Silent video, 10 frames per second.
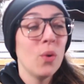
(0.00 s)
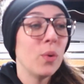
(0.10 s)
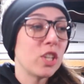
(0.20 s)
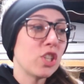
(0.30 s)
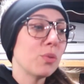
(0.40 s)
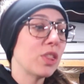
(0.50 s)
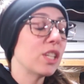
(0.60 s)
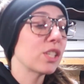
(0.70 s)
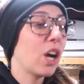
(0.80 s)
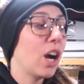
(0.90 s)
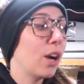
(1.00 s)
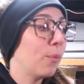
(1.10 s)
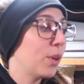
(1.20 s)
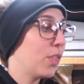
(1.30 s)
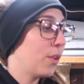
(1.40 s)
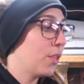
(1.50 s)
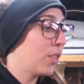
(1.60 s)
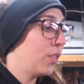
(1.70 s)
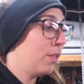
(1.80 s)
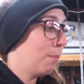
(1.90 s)
Which with this car, with
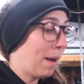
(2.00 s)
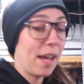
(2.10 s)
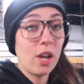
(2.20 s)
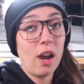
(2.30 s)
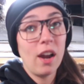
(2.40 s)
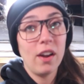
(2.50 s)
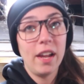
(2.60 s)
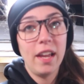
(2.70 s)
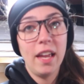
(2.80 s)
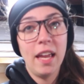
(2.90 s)
my car,